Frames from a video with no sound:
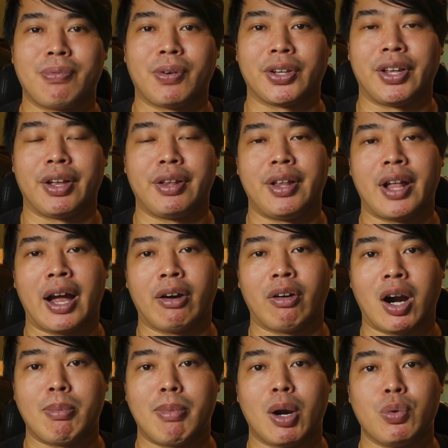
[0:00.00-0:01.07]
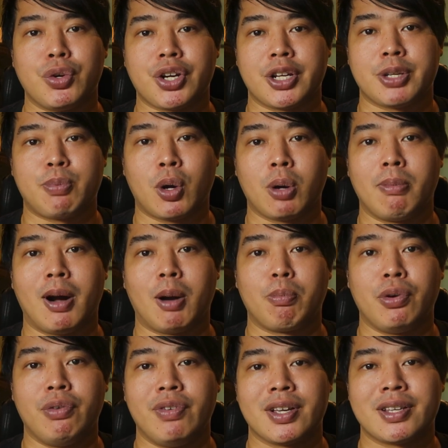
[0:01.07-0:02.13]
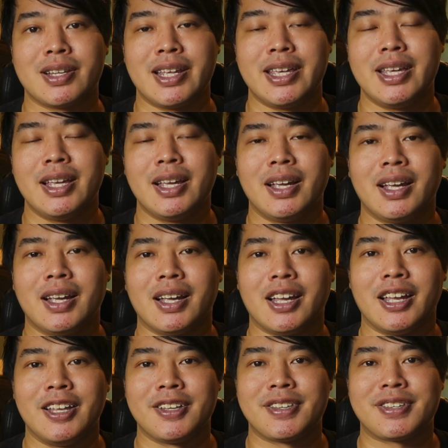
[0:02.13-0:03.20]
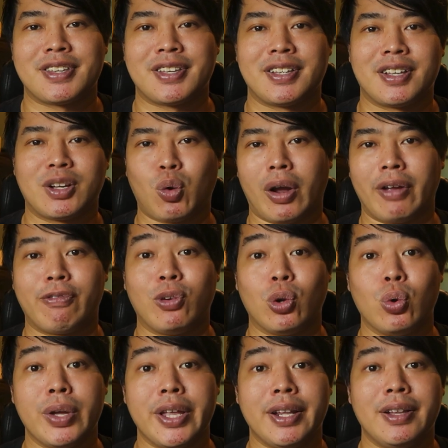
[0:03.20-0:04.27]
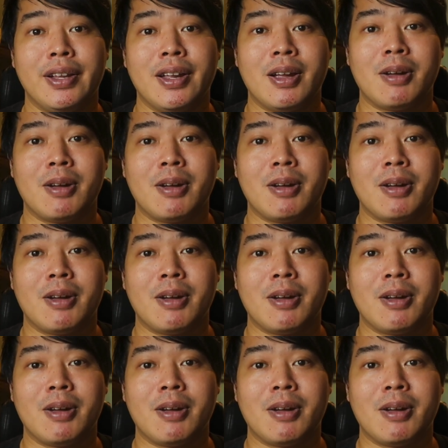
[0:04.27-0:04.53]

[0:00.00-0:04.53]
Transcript: for the diorama which I spoke about previously is quite fluid,